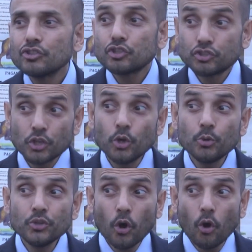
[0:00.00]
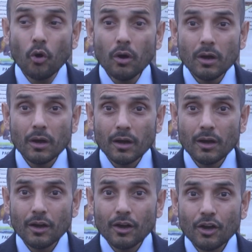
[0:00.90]
To do your
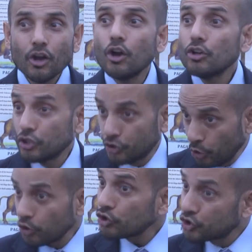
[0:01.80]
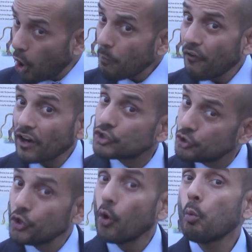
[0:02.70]
to do your job function,
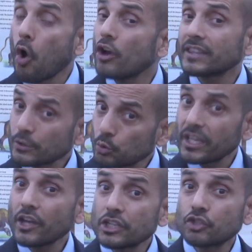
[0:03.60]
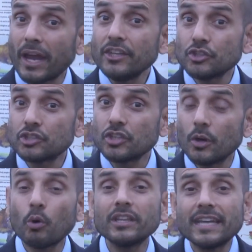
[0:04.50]
do your work. That's what they're going to train you to do.
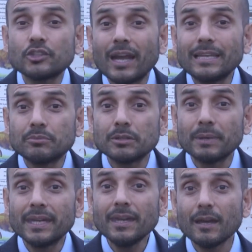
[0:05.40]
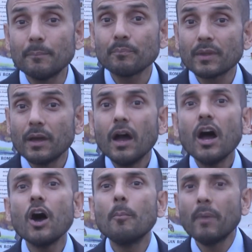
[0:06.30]
What are they training to be?
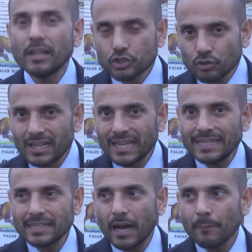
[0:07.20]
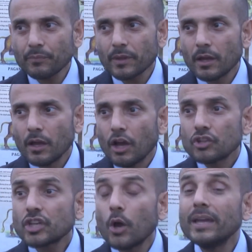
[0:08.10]
A military leader.
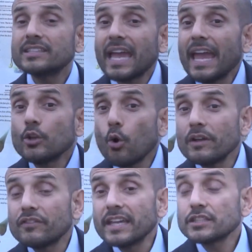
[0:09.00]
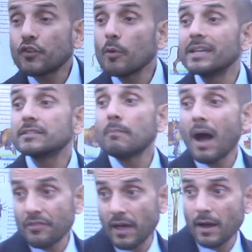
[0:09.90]
So he's getting all of this from his
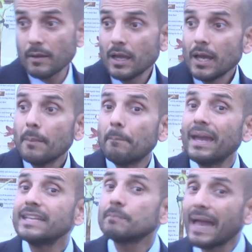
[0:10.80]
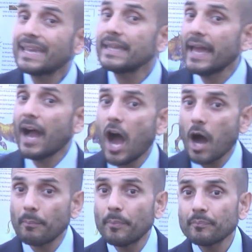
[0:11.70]
mother, but he's making it
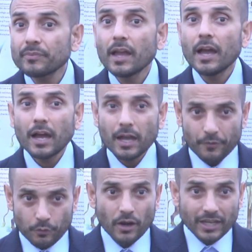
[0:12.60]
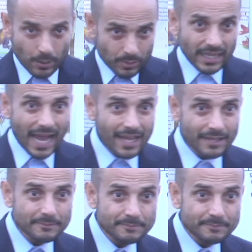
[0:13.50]
up. If we're okay with that.